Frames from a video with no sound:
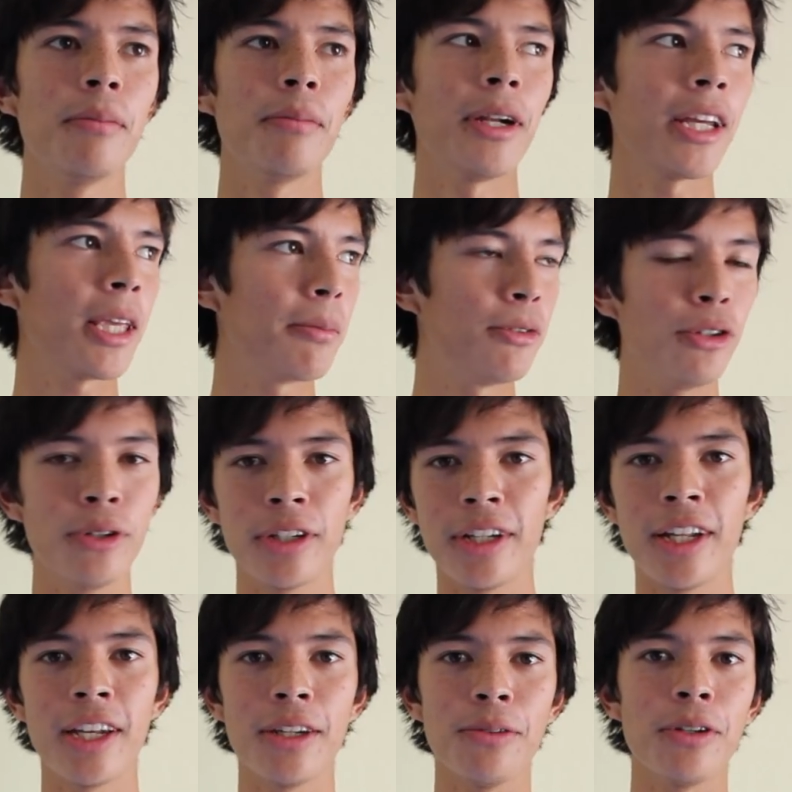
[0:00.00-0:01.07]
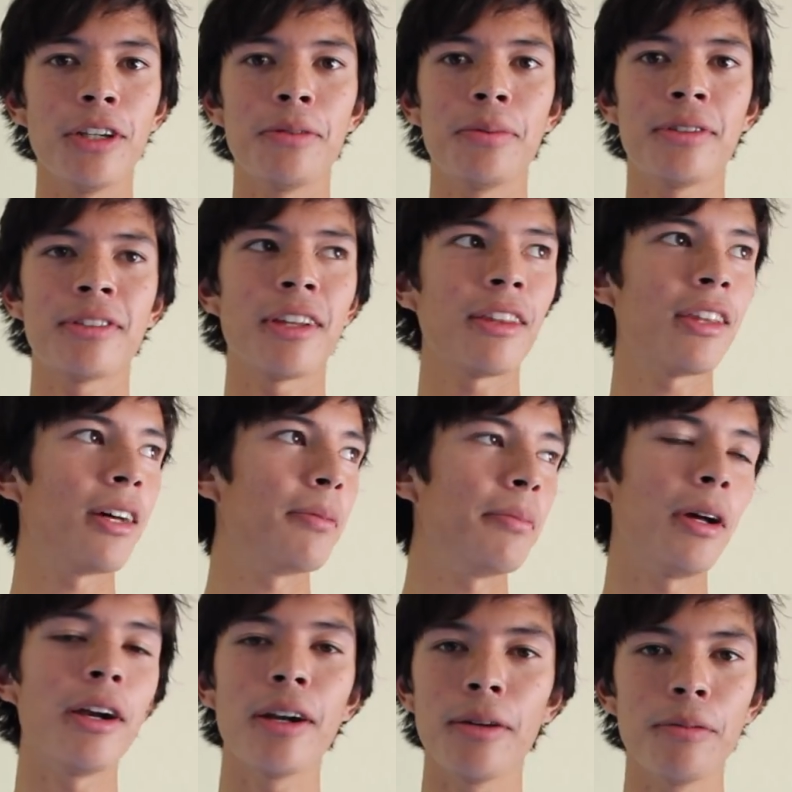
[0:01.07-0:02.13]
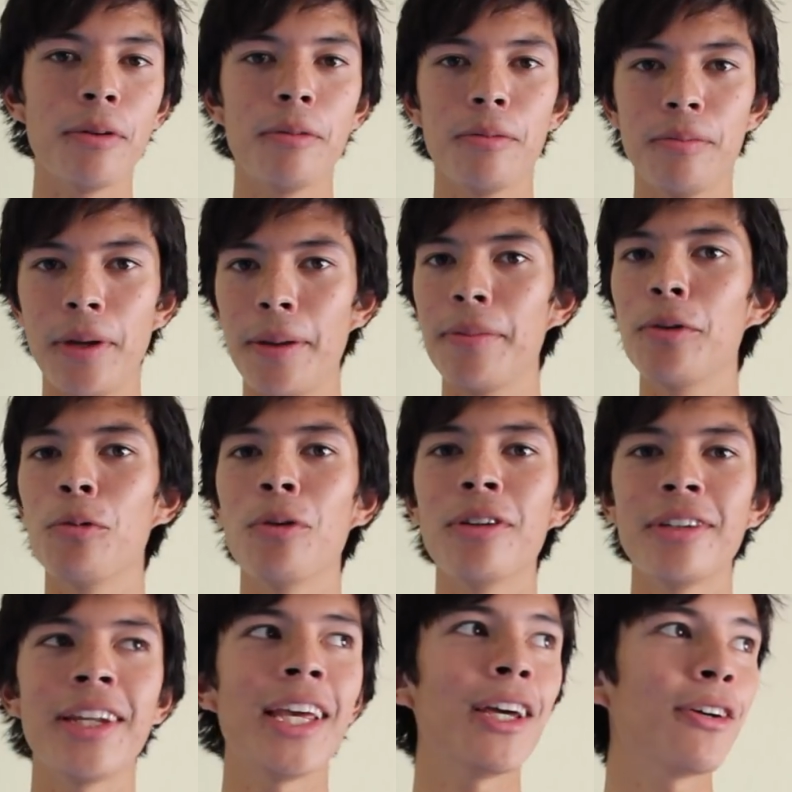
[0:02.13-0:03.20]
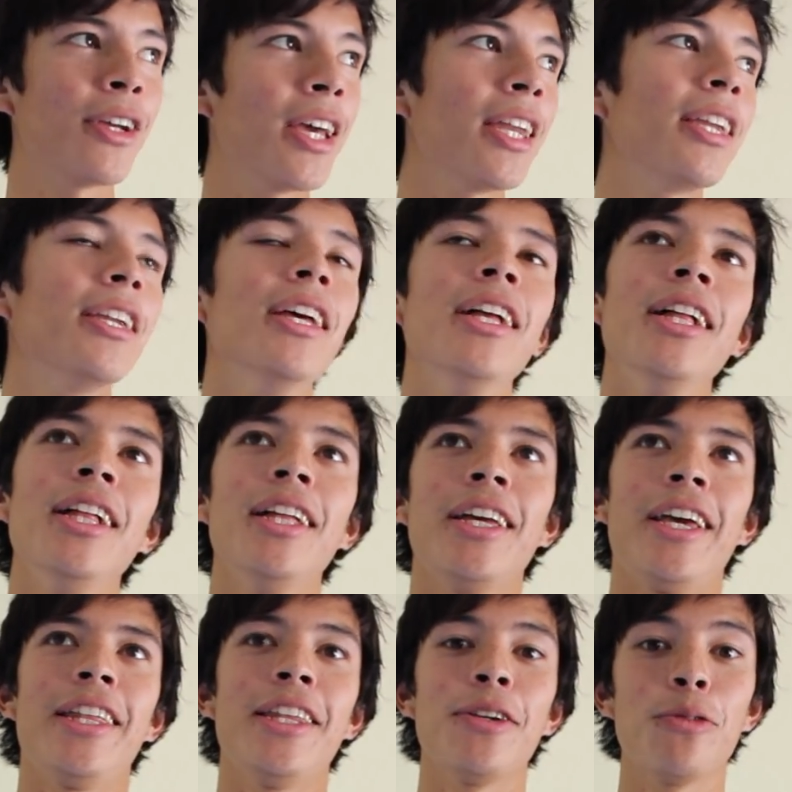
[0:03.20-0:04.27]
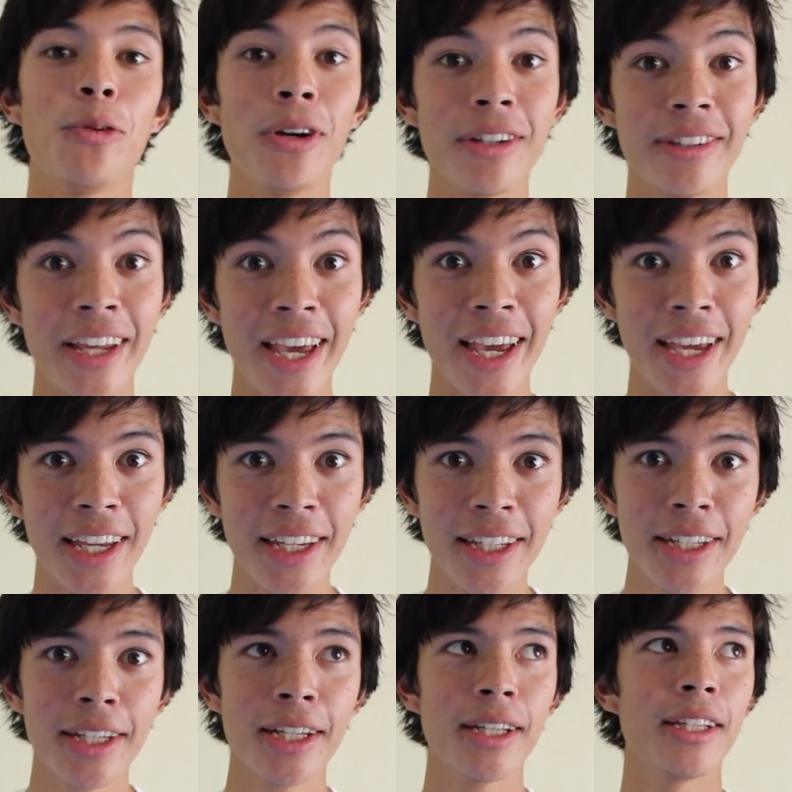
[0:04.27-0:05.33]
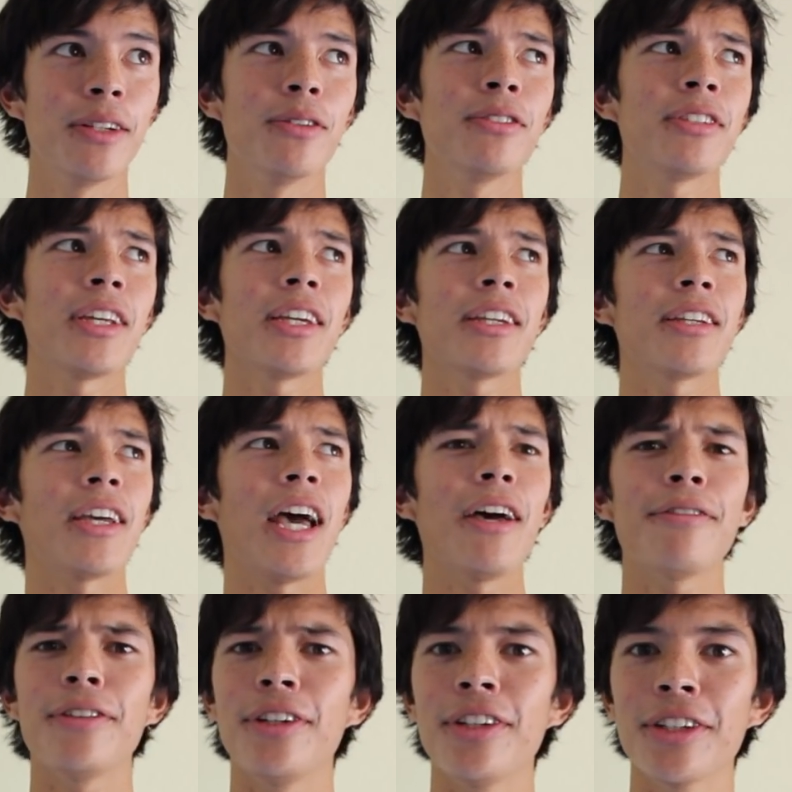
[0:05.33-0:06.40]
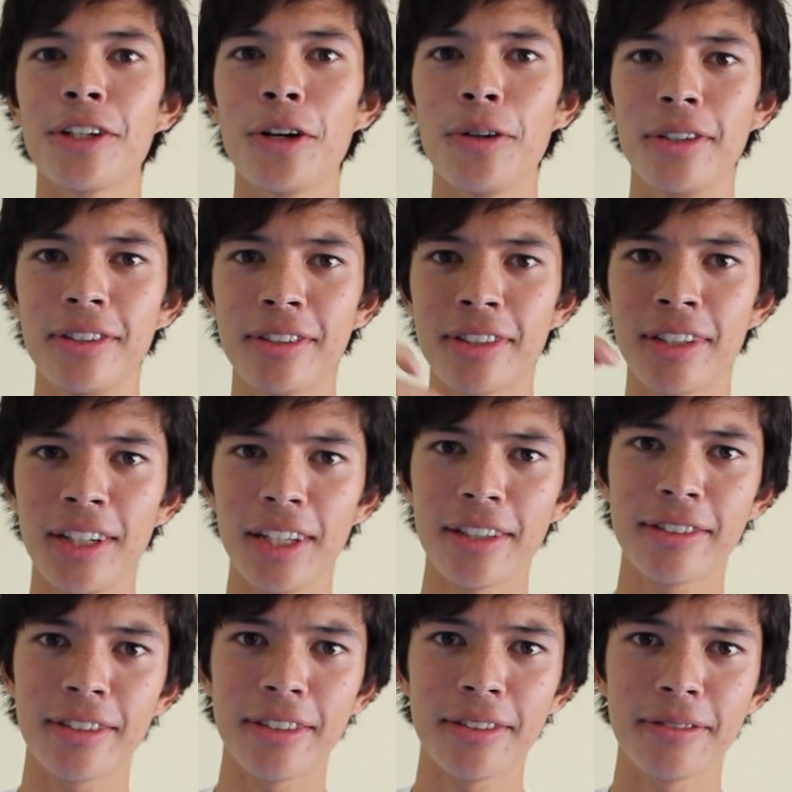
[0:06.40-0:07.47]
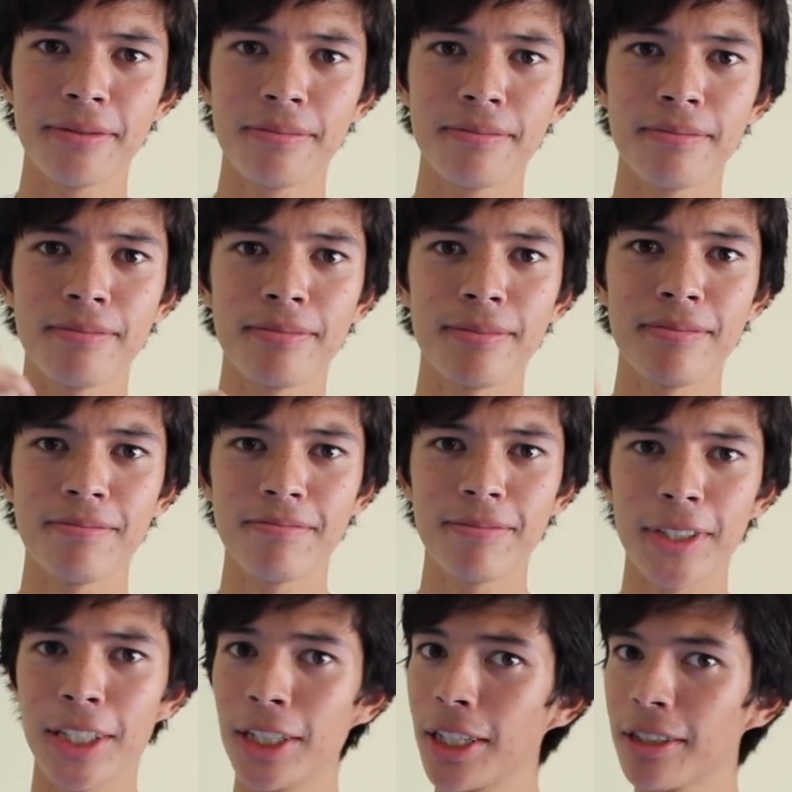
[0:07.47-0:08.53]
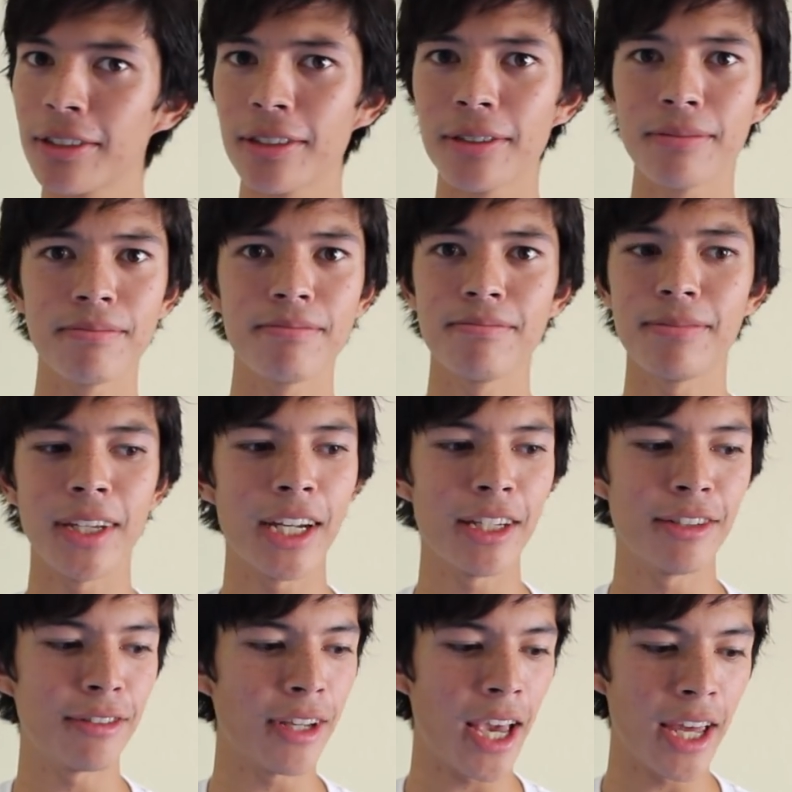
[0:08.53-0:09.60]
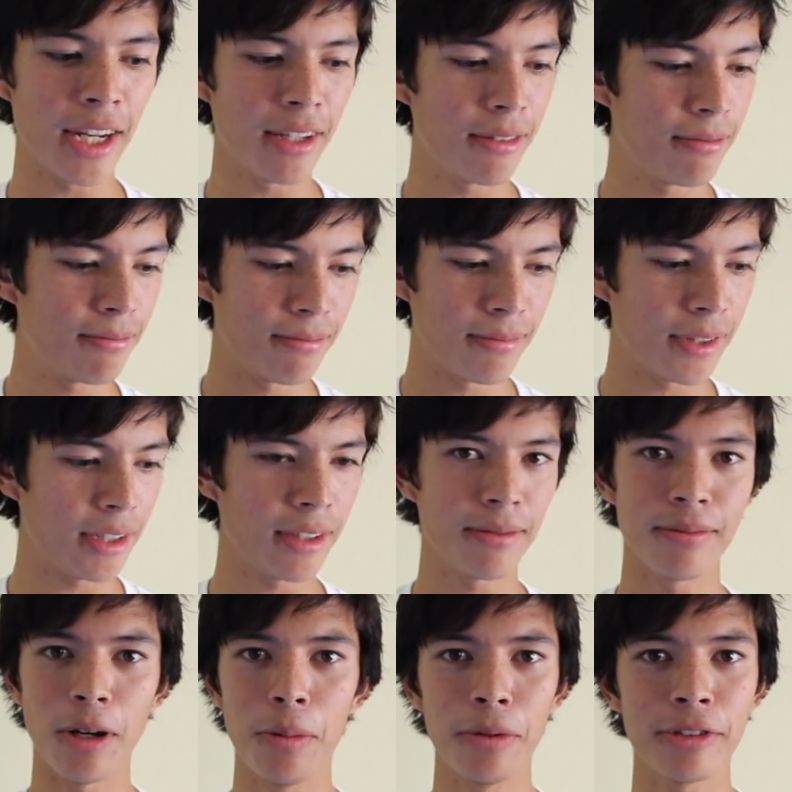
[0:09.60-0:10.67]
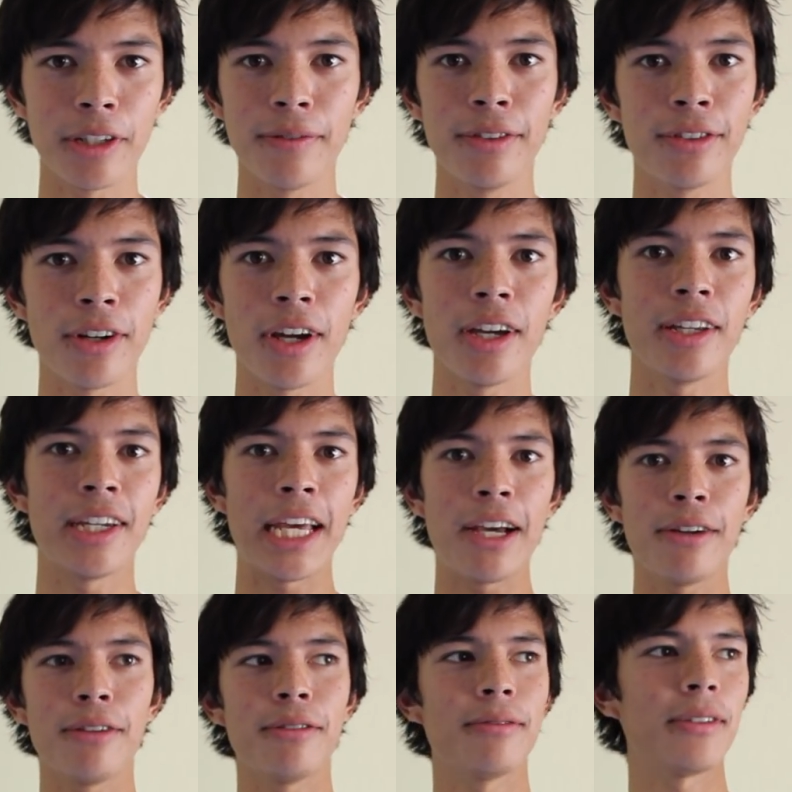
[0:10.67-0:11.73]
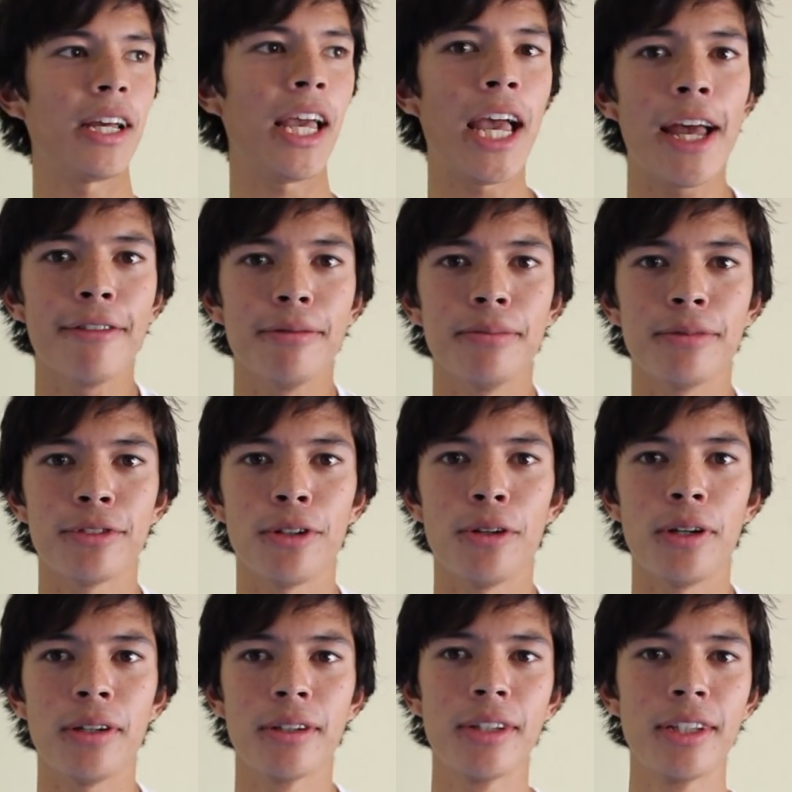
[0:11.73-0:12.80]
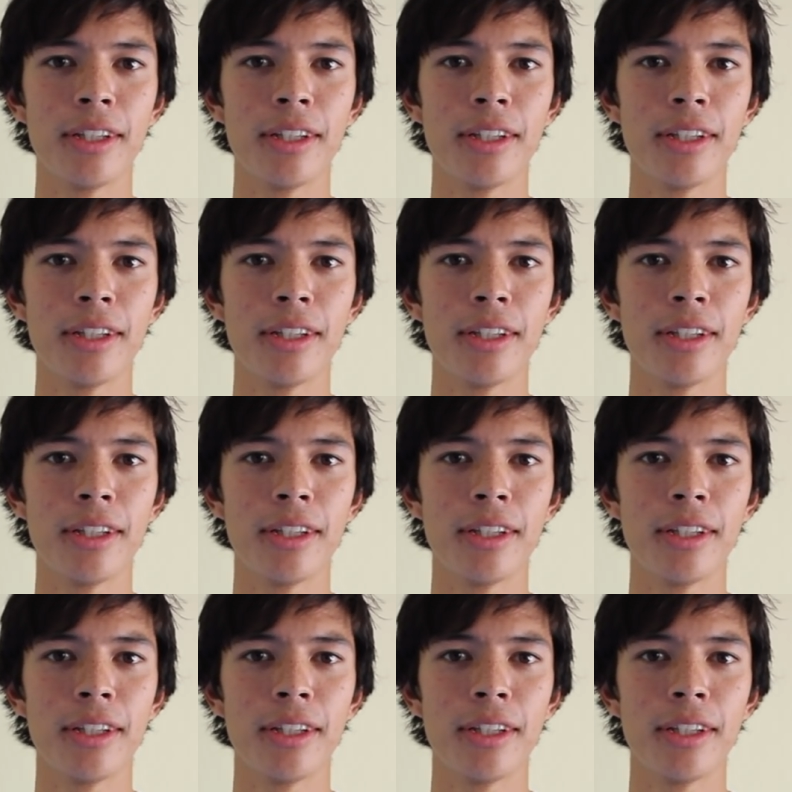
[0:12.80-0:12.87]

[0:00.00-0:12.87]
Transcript: But I kept doing it anyways because I thought, all right, well maybe one day I'll get it. And then one day, it was like half a year ago, it just clicked. It clicked, and I just had it like almost every try. And now I have them, so.